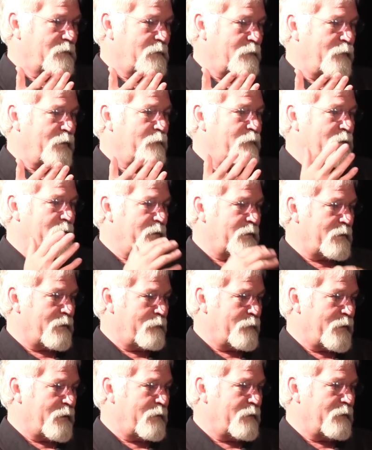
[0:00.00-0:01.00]
commitment to
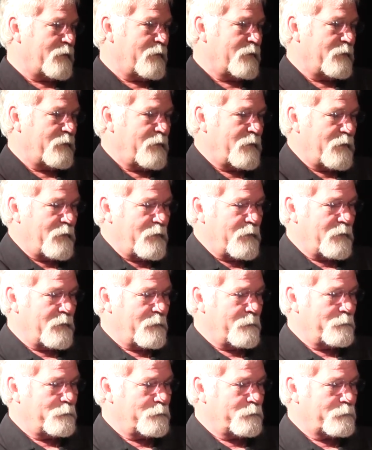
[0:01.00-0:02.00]
come out and and
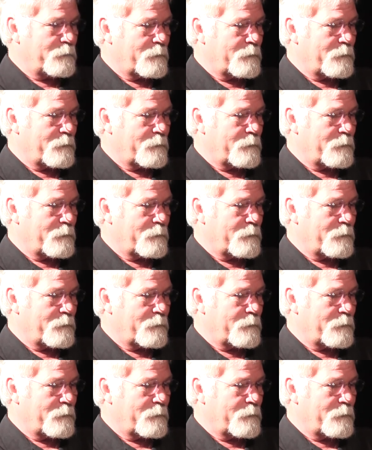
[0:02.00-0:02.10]
um,